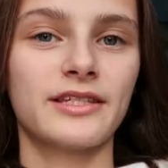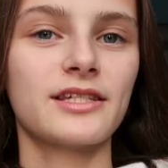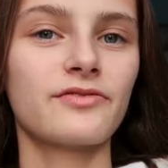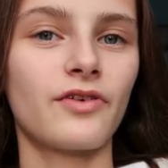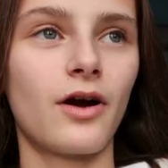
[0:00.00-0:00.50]

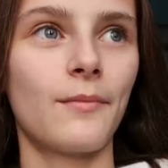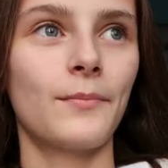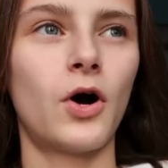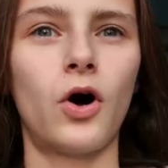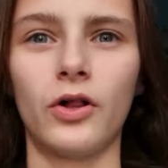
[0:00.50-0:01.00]
This is
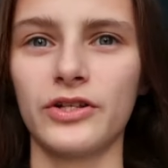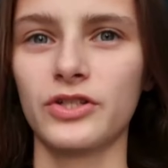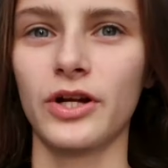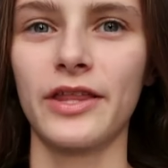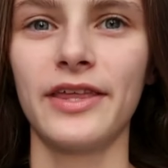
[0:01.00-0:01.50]
from
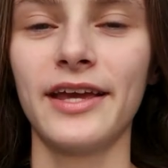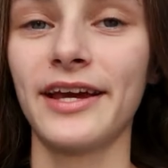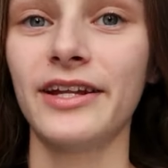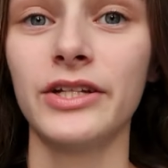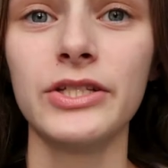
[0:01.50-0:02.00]
Hollister, I
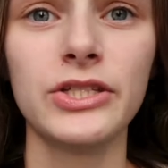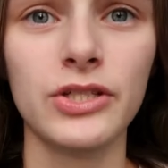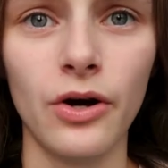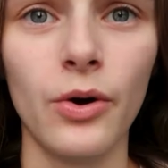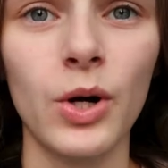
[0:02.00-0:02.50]
think, and it is
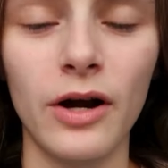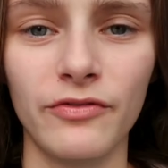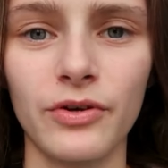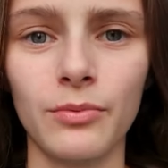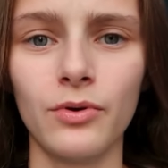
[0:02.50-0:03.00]
so
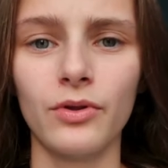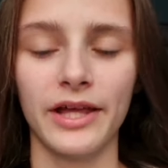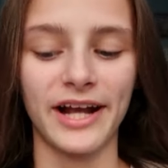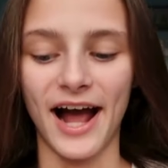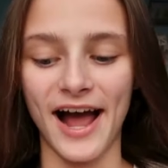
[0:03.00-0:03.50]
comfortable.
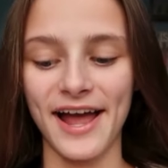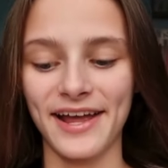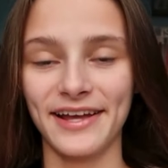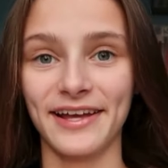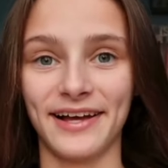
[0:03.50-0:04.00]
Like
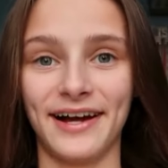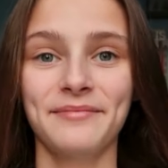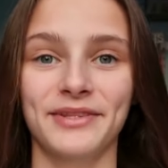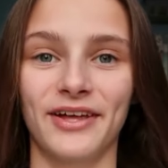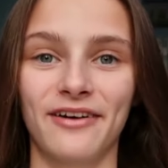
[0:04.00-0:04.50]
I,
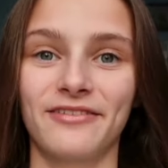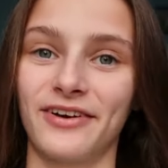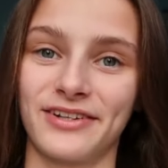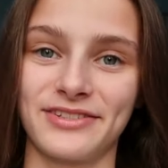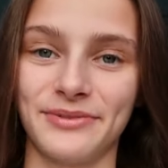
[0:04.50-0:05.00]
I'm in love,
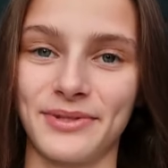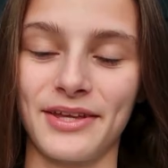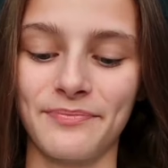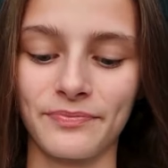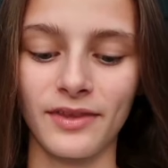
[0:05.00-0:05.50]
honestly, with it.